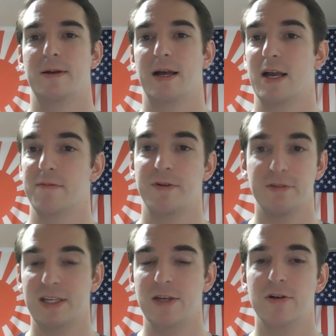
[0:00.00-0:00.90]
I'm
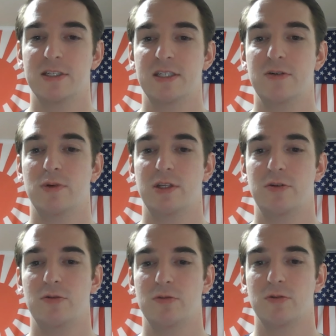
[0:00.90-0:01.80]
very eager to see what
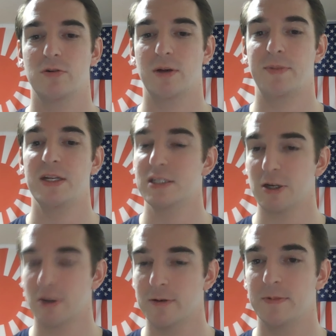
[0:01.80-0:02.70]
your opinions
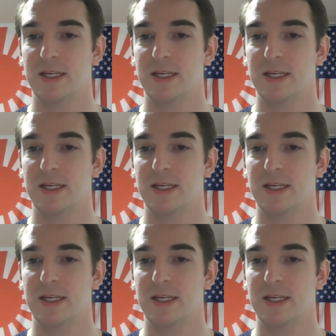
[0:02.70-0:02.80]
are,